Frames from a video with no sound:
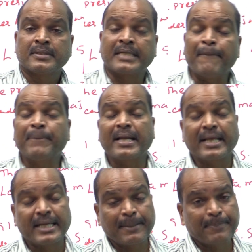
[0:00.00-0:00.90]

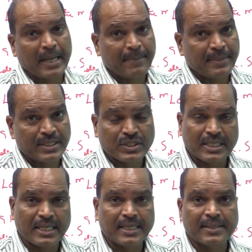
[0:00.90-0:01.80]
temporary Prime
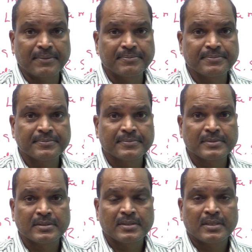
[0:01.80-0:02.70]
Minister,
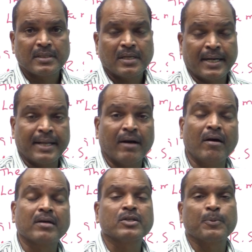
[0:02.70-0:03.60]
ad
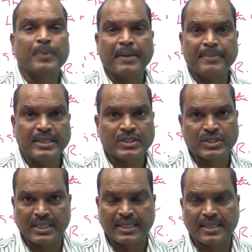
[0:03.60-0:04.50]
hoc Prime
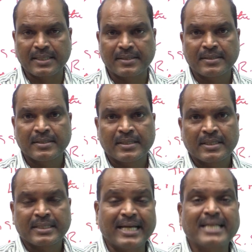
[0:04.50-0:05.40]
Minister,
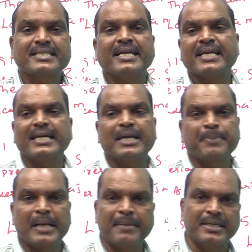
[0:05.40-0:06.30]
caretaker
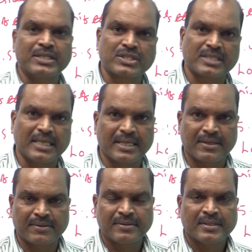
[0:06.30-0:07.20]
Prime
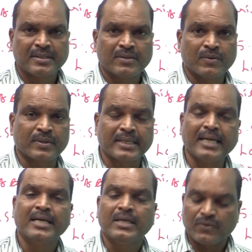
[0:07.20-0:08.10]
Minister.
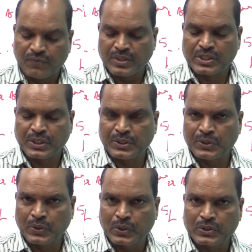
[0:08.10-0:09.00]
Okay, we should
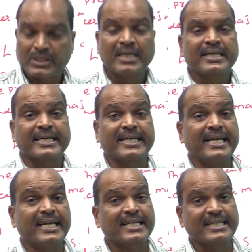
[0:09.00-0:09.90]
use
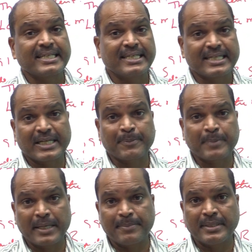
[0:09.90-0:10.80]
caretaker
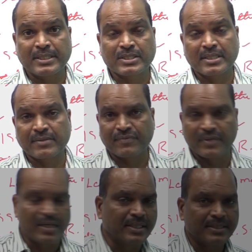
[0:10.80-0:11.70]
Prime Minister
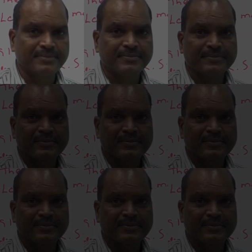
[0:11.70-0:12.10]
word.